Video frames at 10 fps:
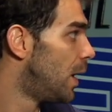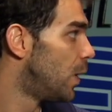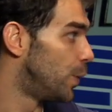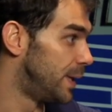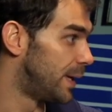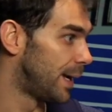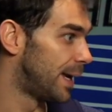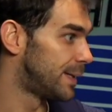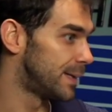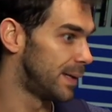We didn't
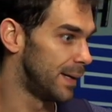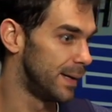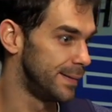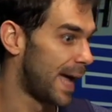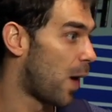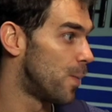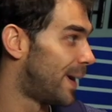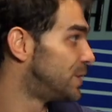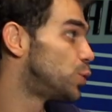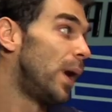get down
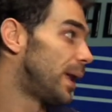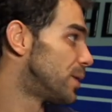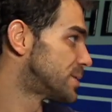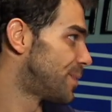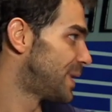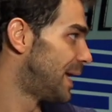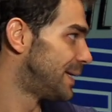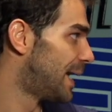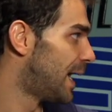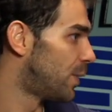by 20 or something like
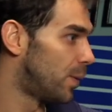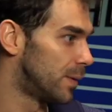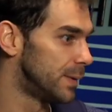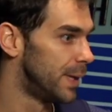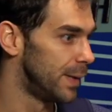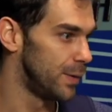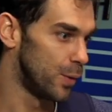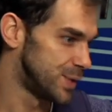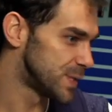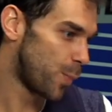that, or
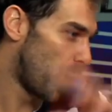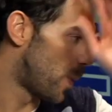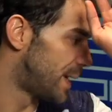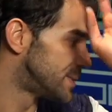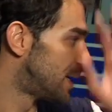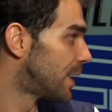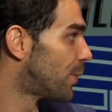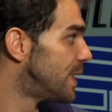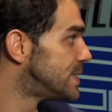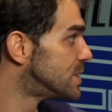just blow bys like
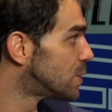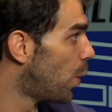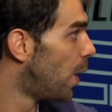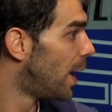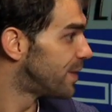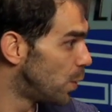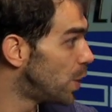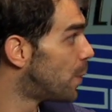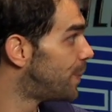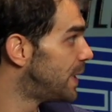crazy. So I think we're
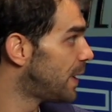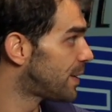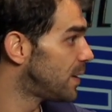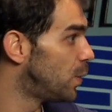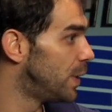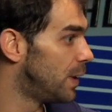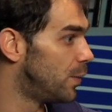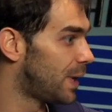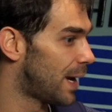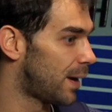competing. I think
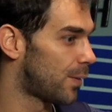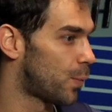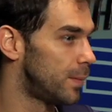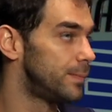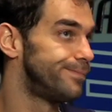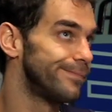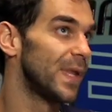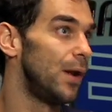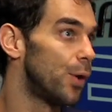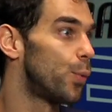we got a
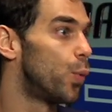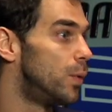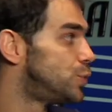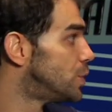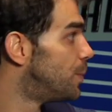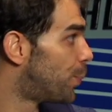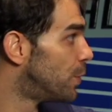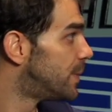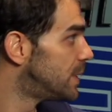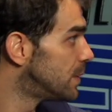lot of room to
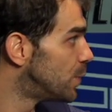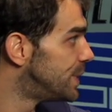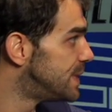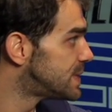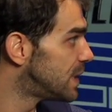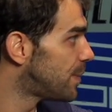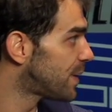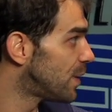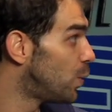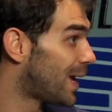improvement with this team. I
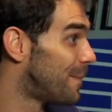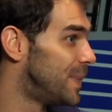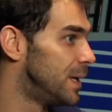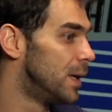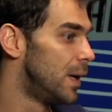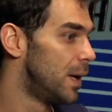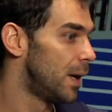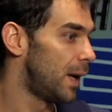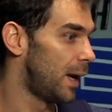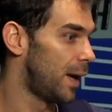think we can be
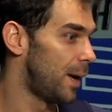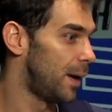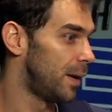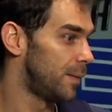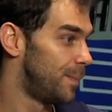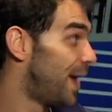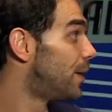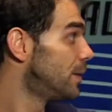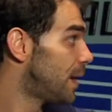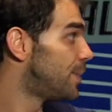
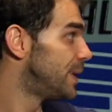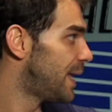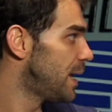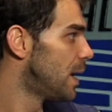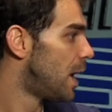better every day.